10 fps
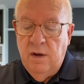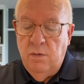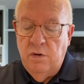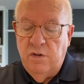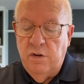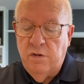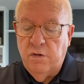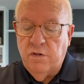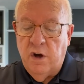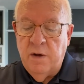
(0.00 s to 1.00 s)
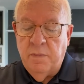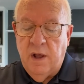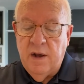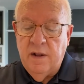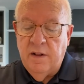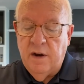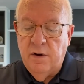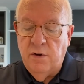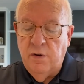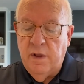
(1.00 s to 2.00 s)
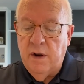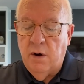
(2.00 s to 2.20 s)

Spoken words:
When Jesus saw him lying there and knew that he had